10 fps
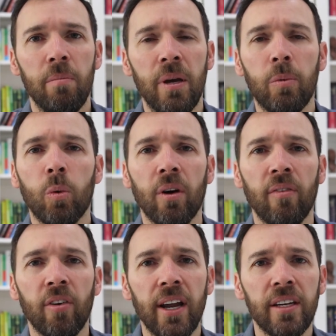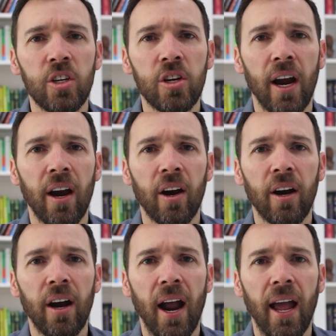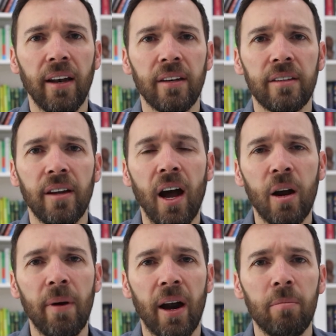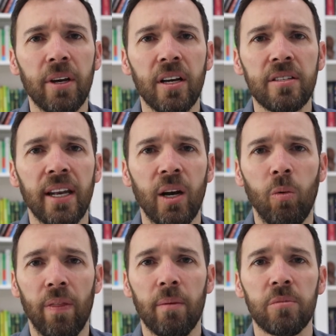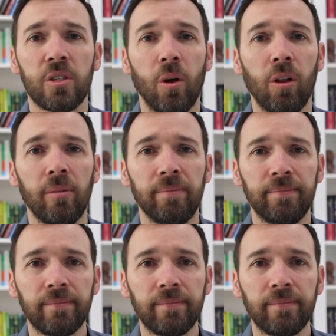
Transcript: people were afraid to share and talk about them because they didn't want them stolen.